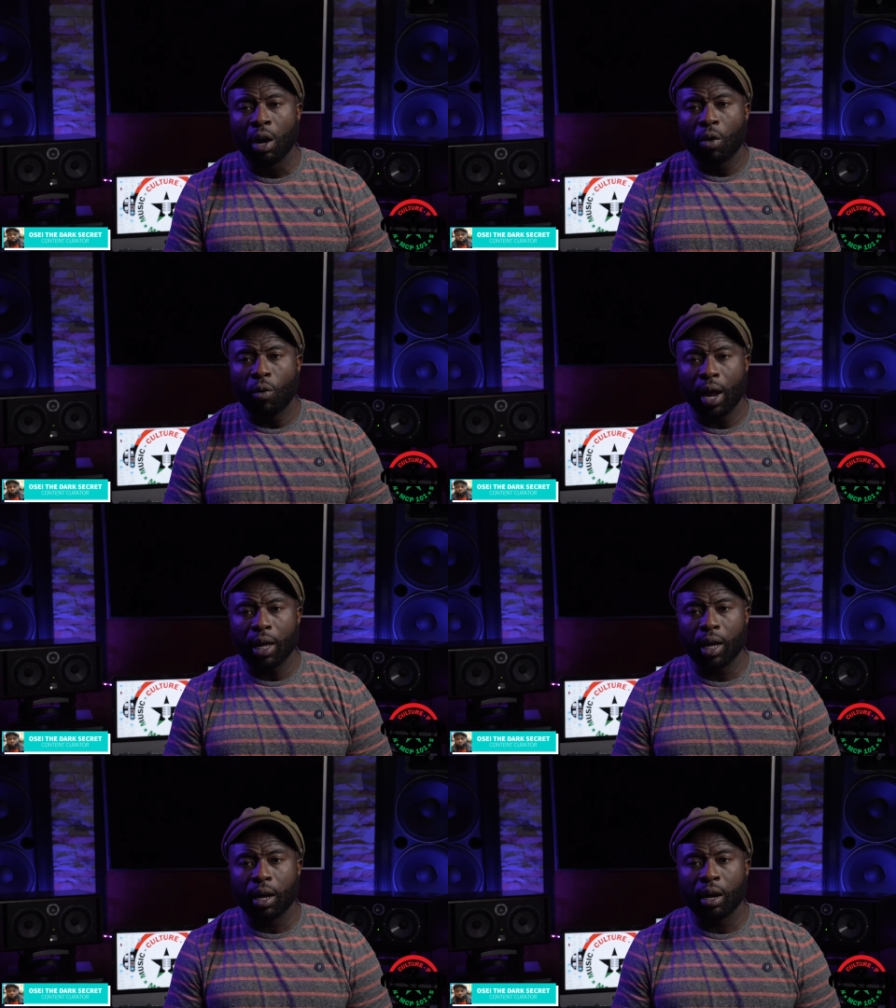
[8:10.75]
right
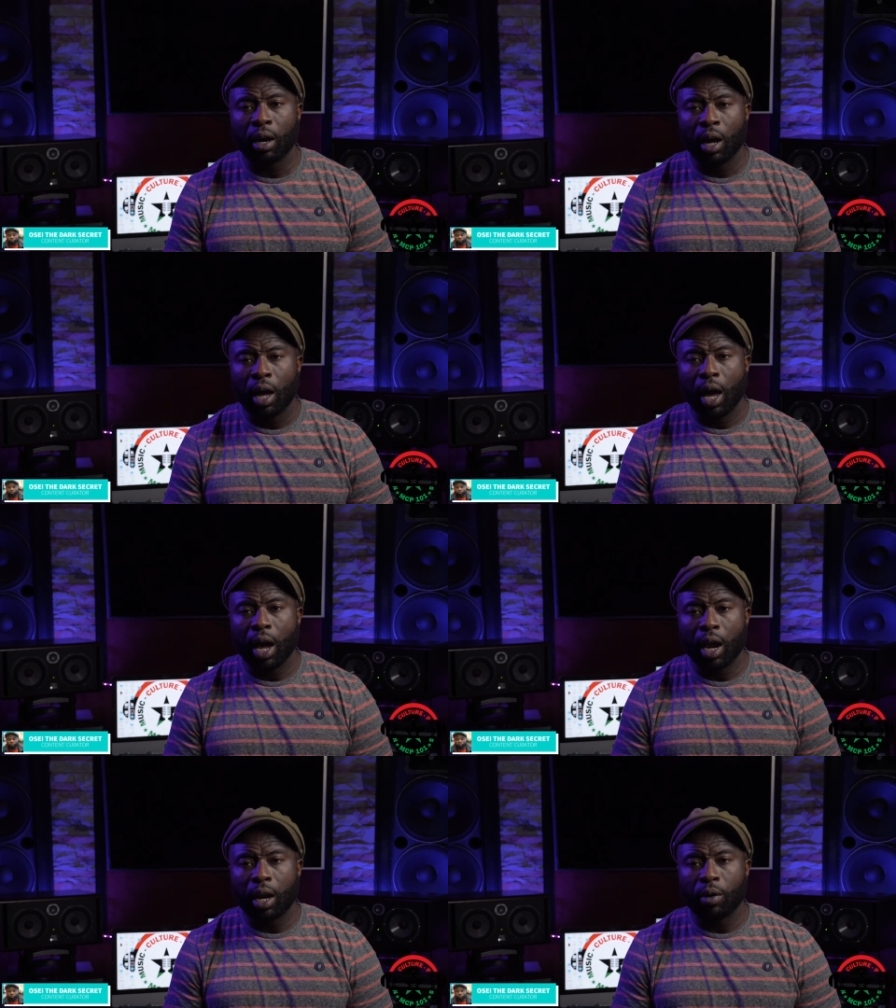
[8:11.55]
here,
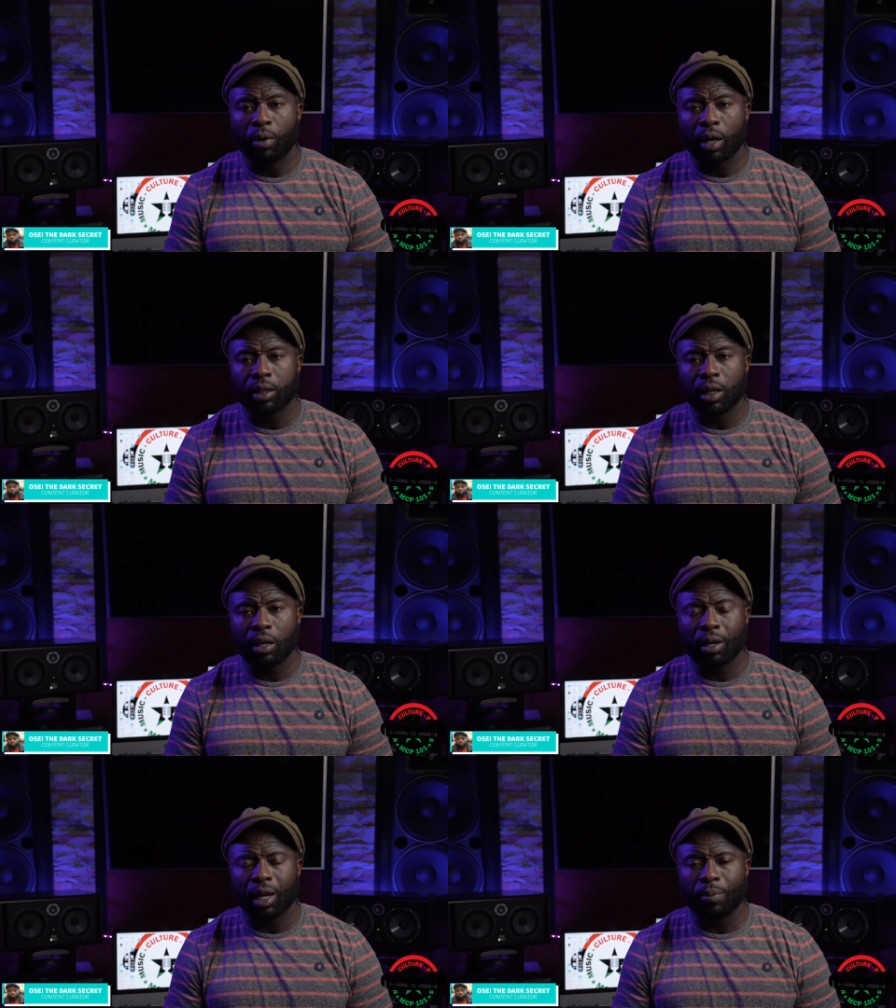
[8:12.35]
and we'll
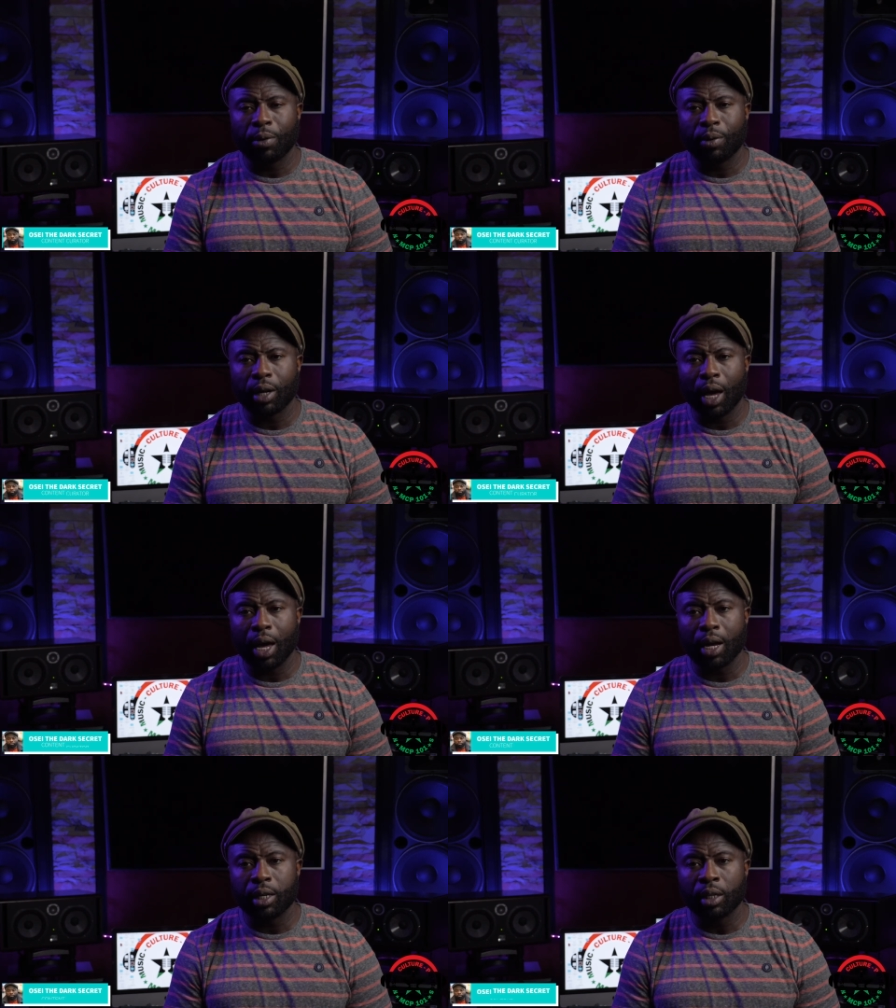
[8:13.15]
continue to keep you
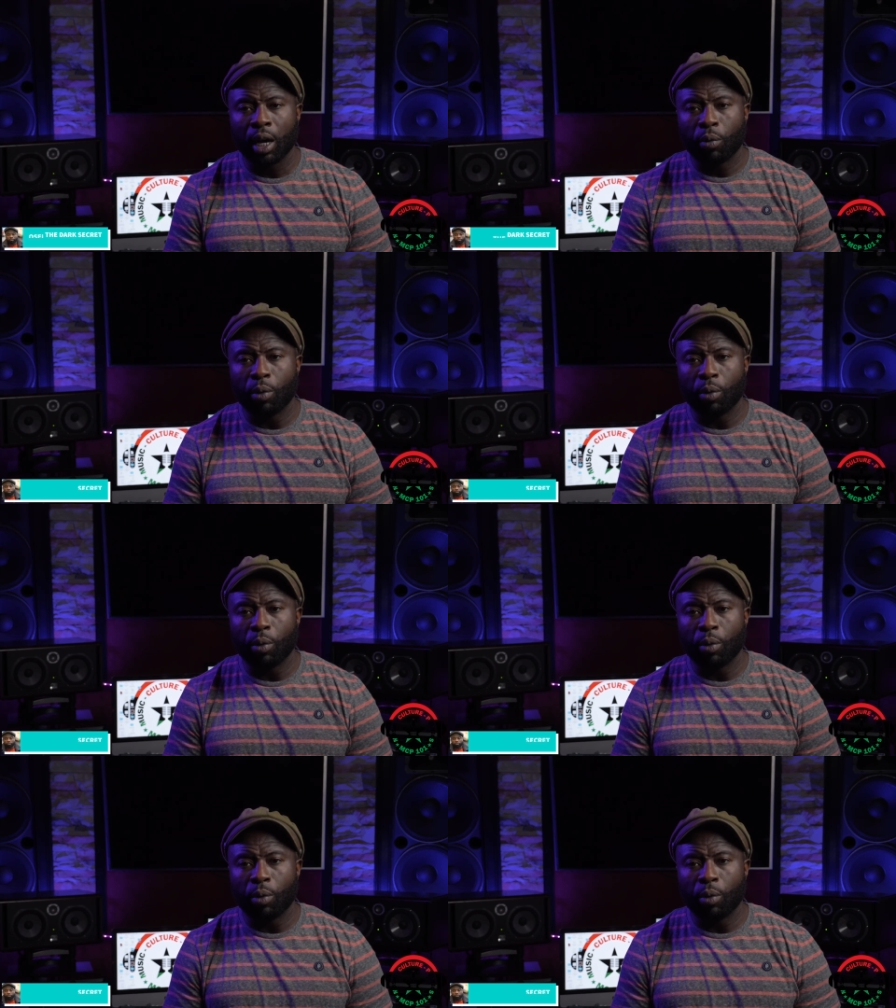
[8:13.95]
engaged.